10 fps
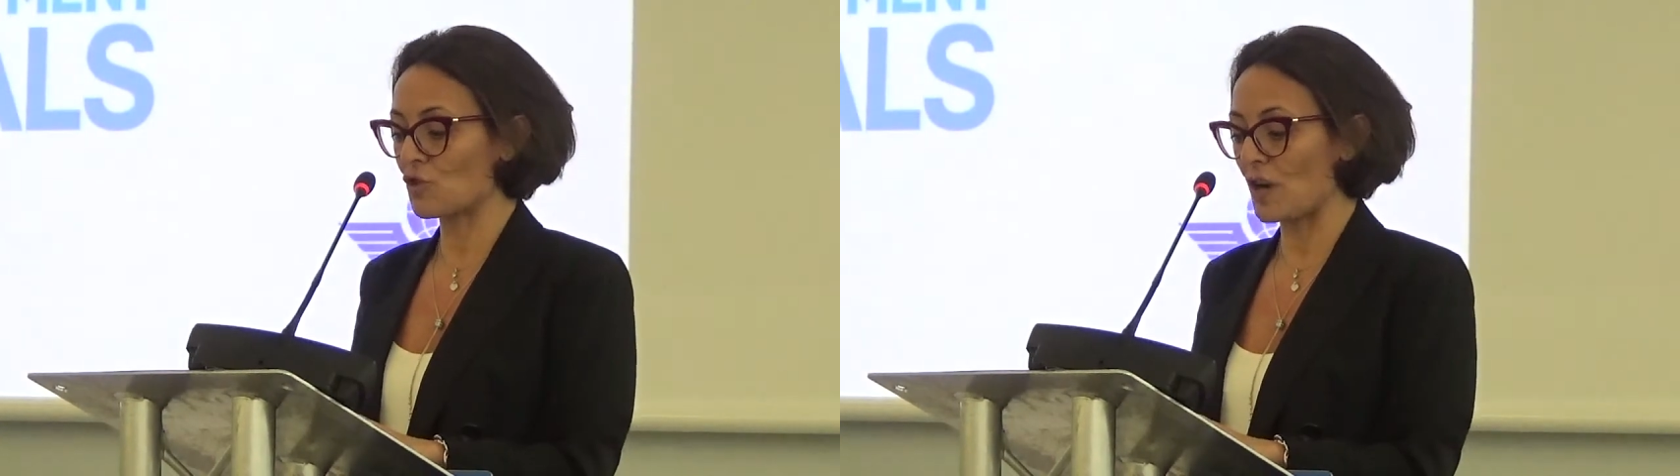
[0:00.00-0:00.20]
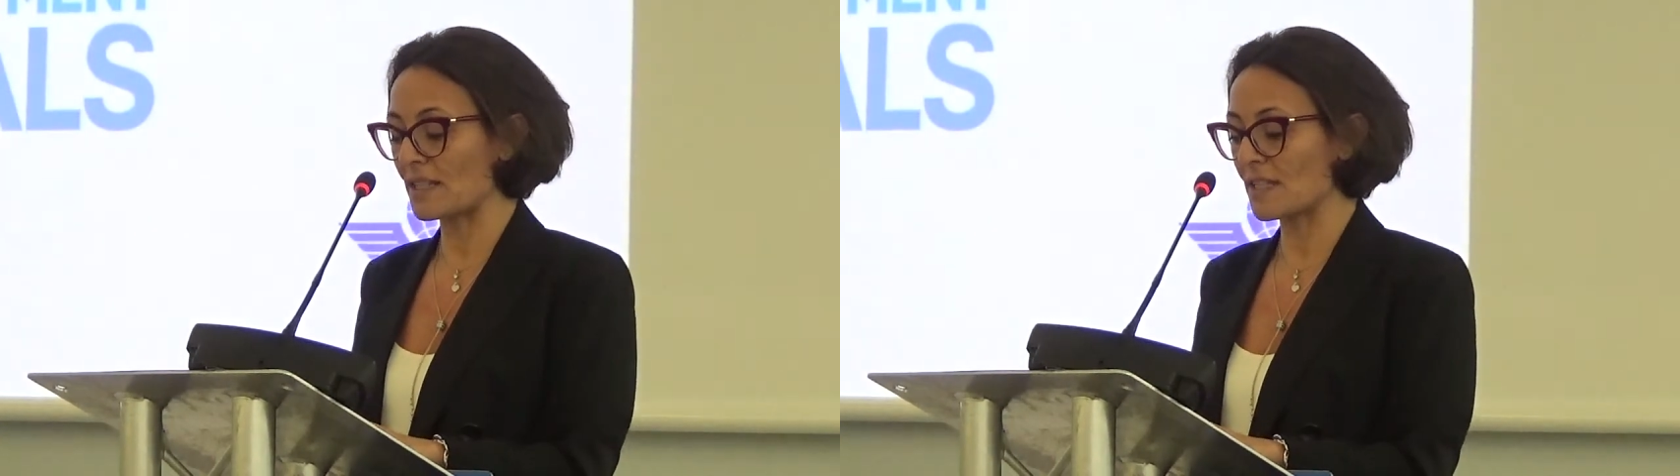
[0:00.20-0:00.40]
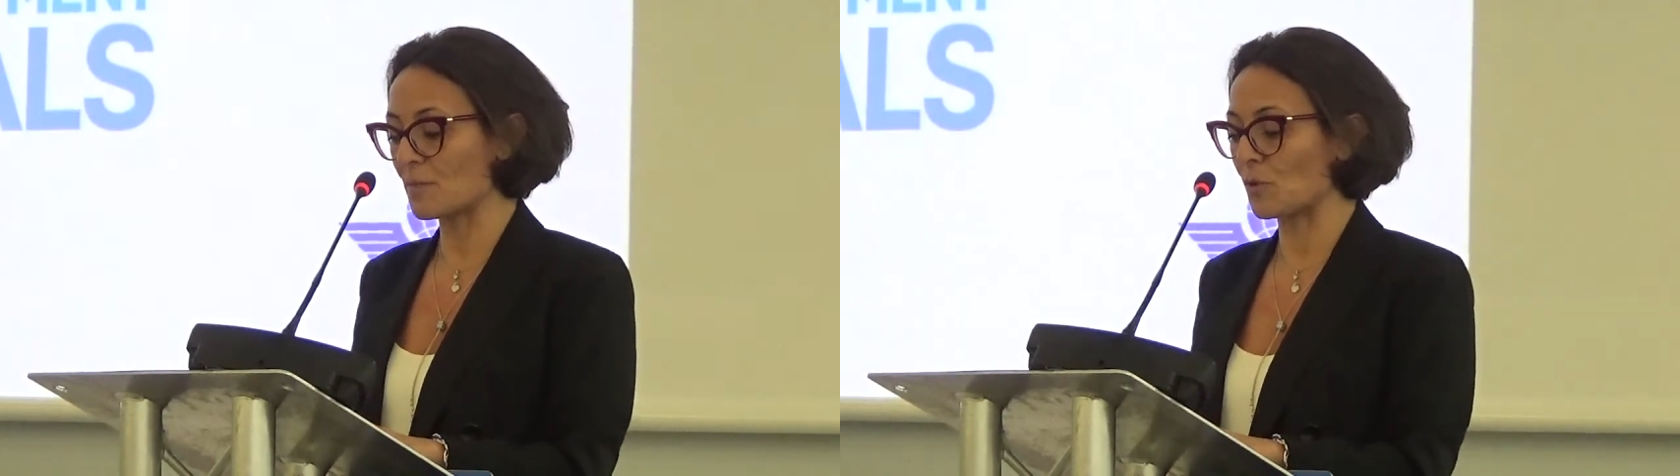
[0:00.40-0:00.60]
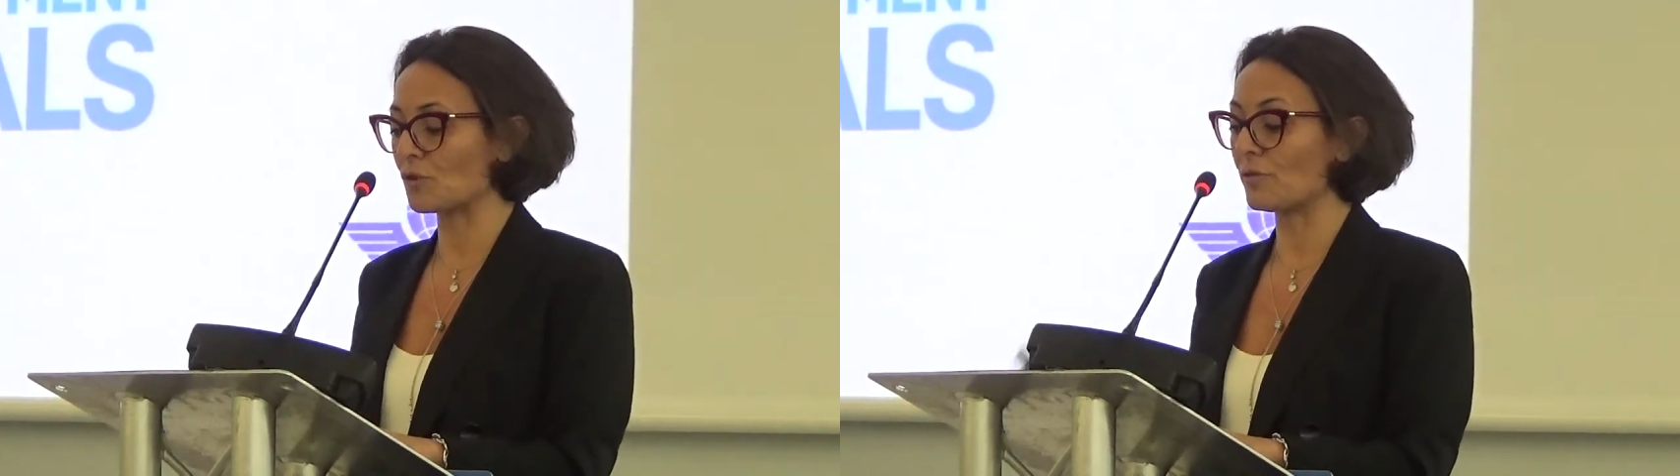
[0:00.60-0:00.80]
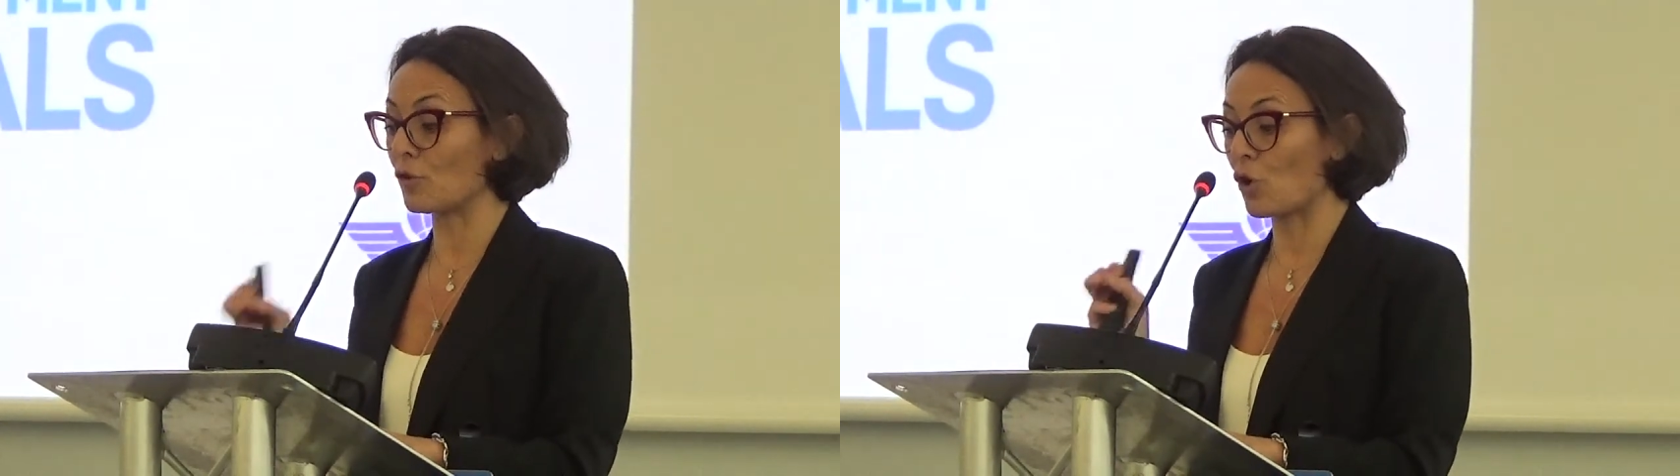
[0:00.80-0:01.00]

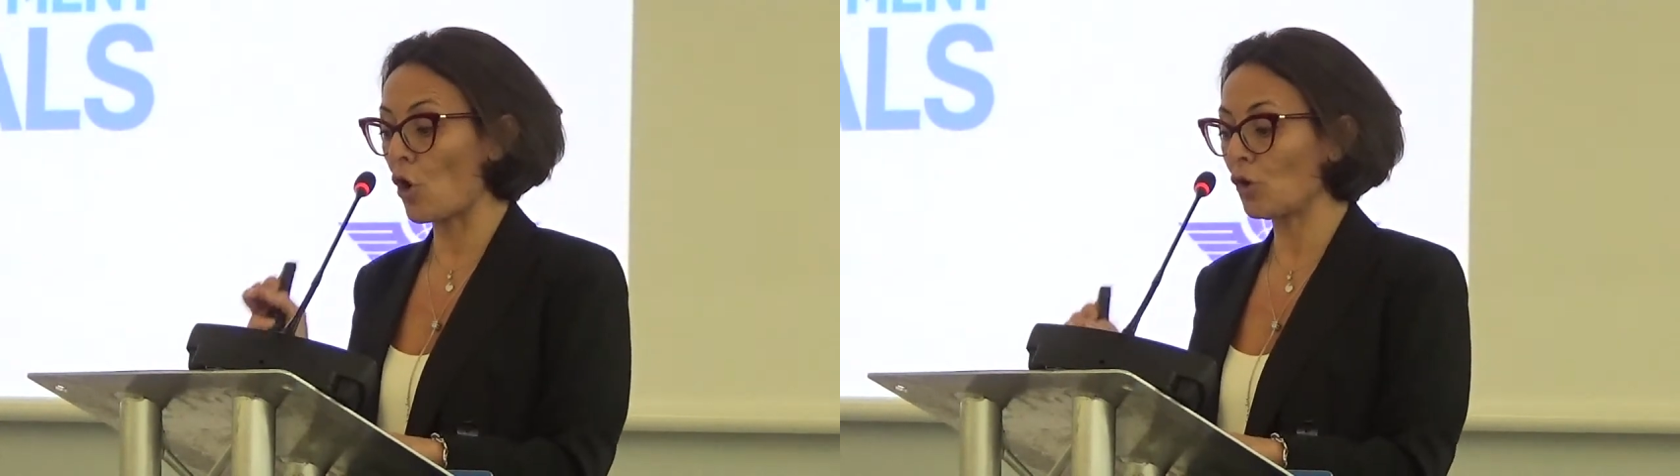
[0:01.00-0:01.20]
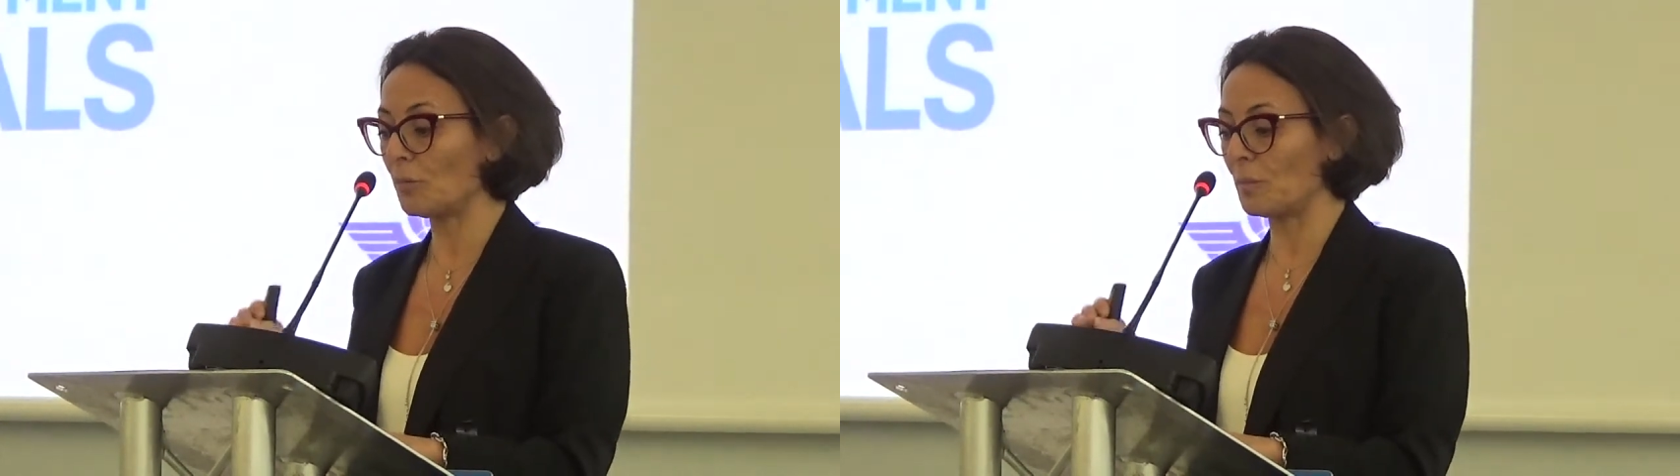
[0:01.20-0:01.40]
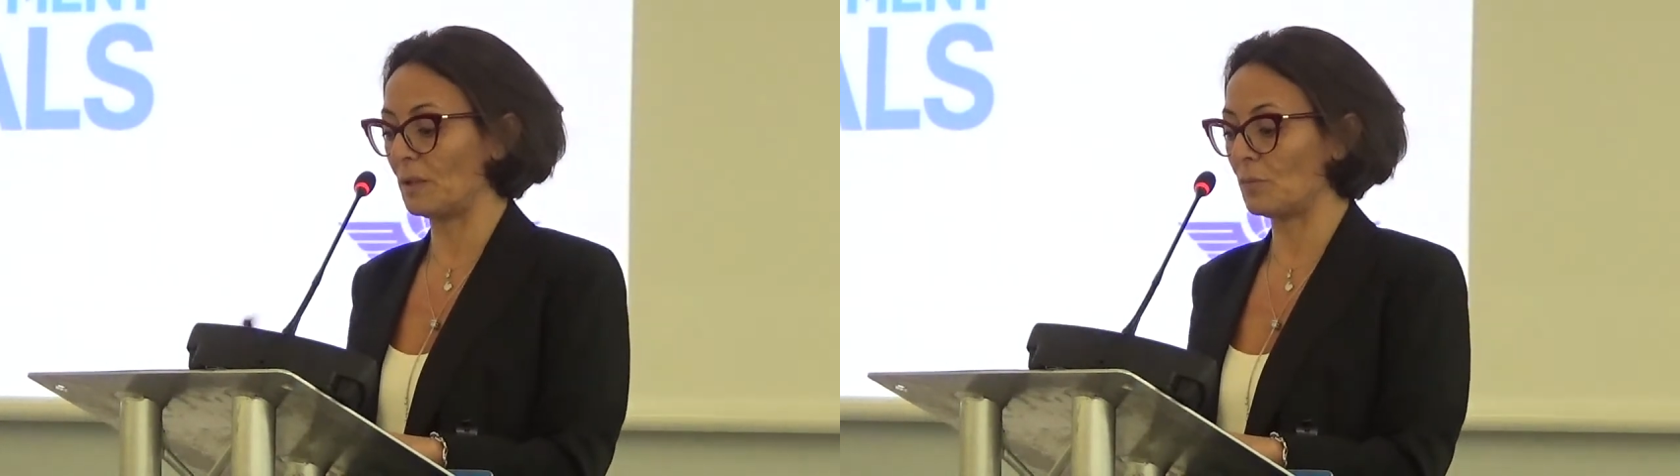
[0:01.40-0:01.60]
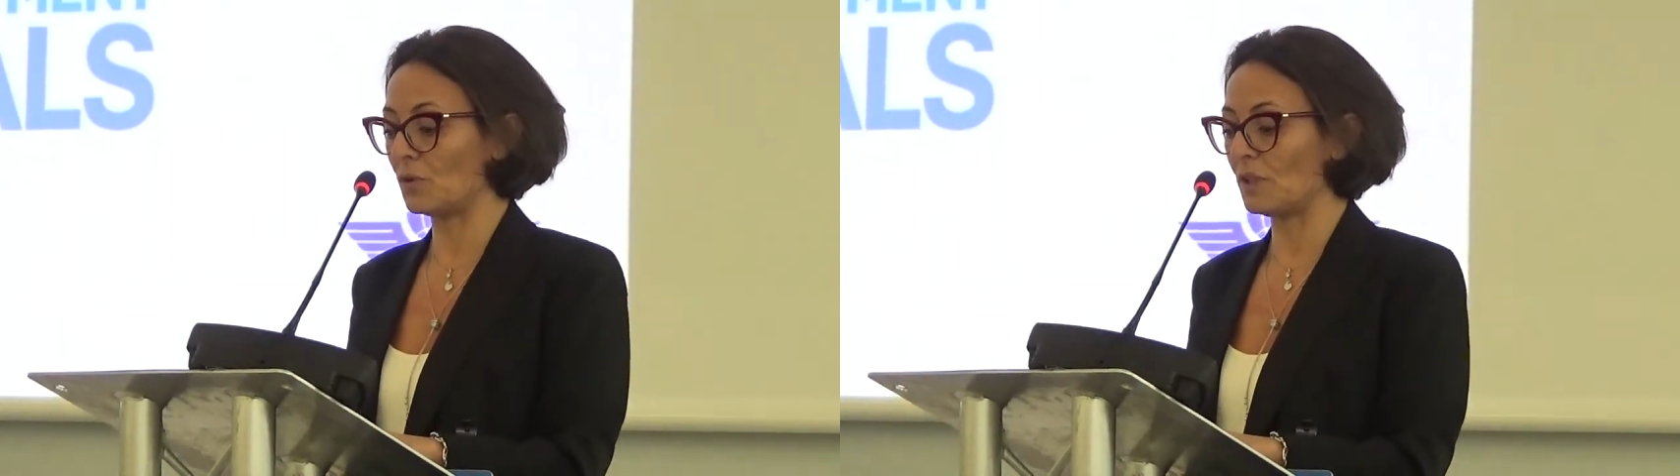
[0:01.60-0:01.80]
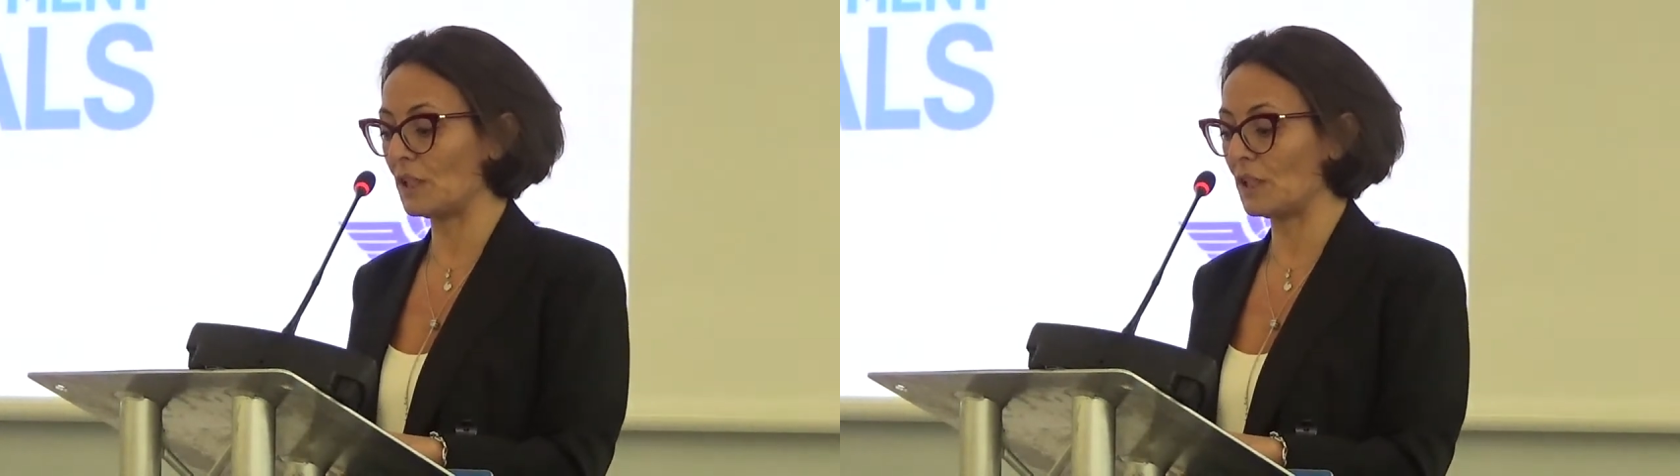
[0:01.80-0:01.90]
transport for all people,